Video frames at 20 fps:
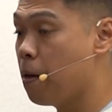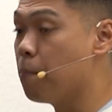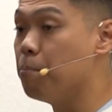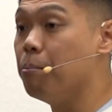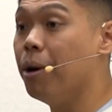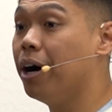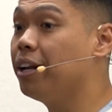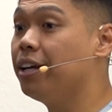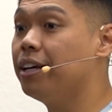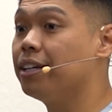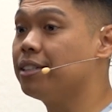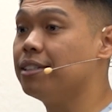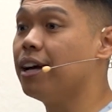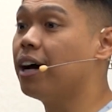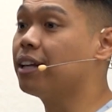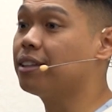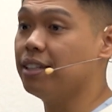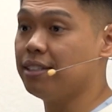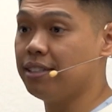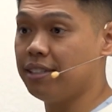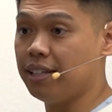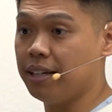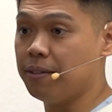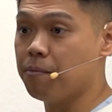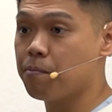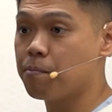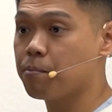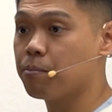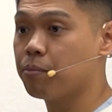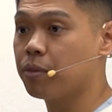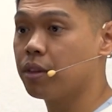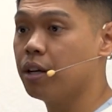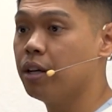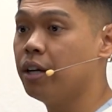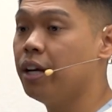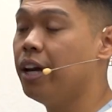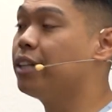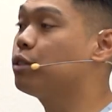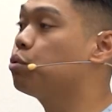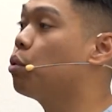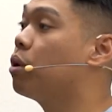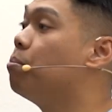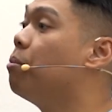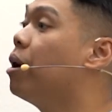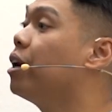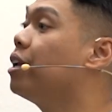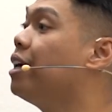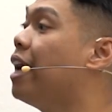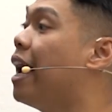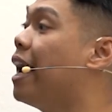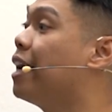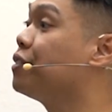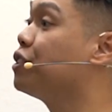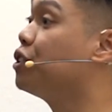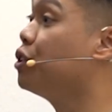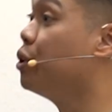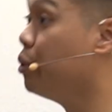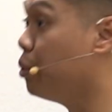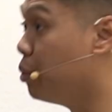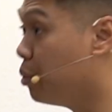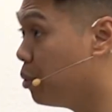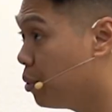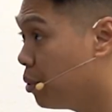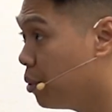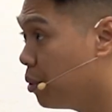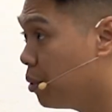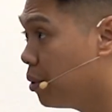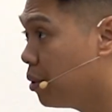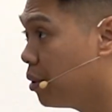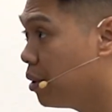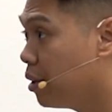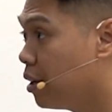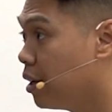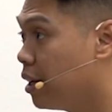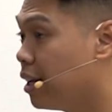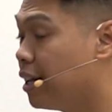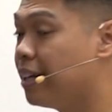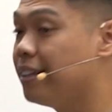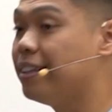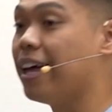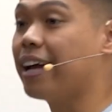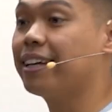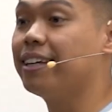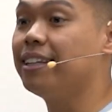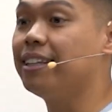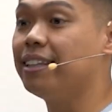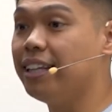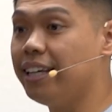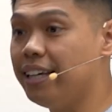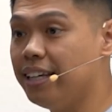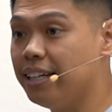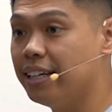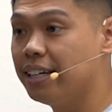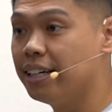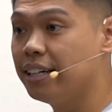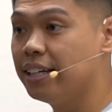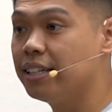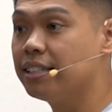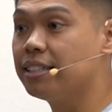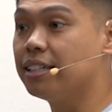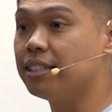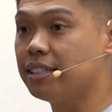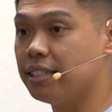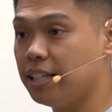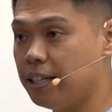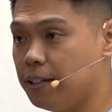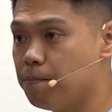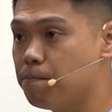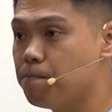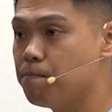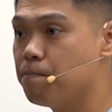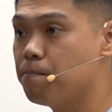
Money is not the sin. It's when money has you that can lead to sin.